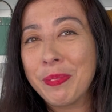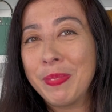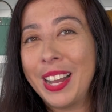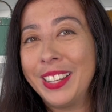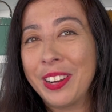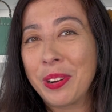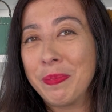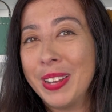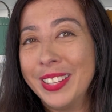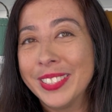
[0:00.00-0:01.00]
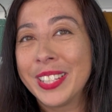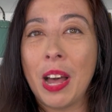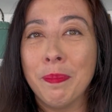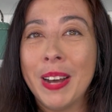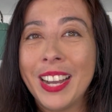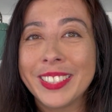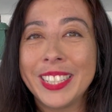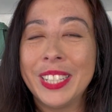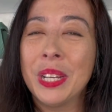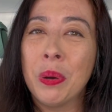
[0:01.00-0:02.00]
my Hermes
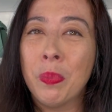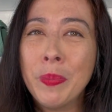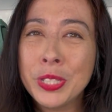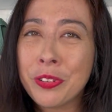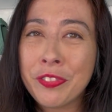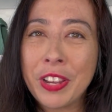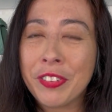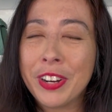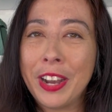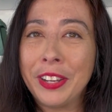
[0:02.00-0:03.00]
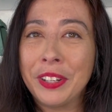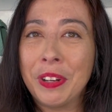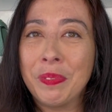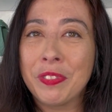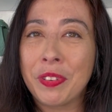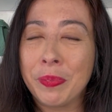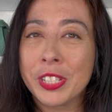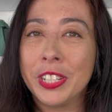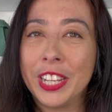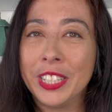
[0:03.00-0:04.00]
unboxing. What was your favorite item from
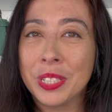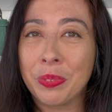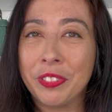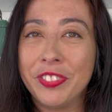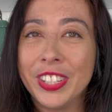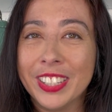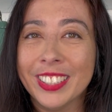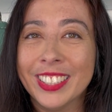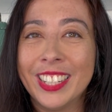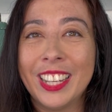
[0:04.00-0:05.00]
today's reveal?